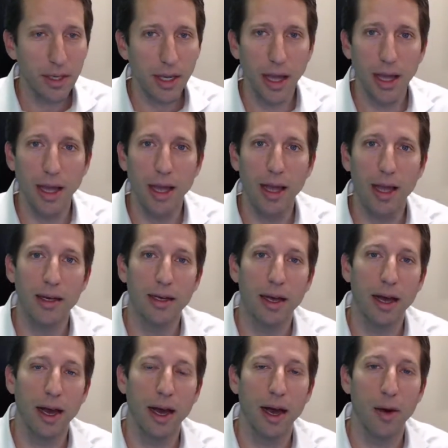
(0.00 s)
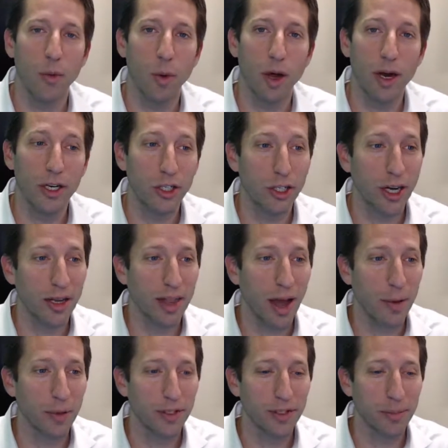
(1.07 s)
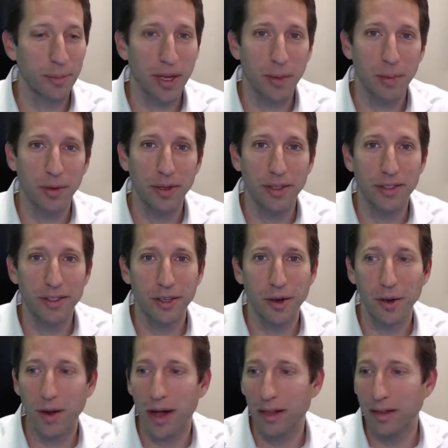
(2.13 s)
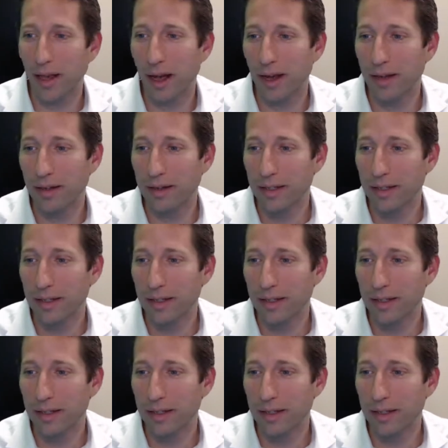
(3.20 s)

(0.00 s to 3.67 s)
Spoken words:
And wanted to share that with some people. And so I thought,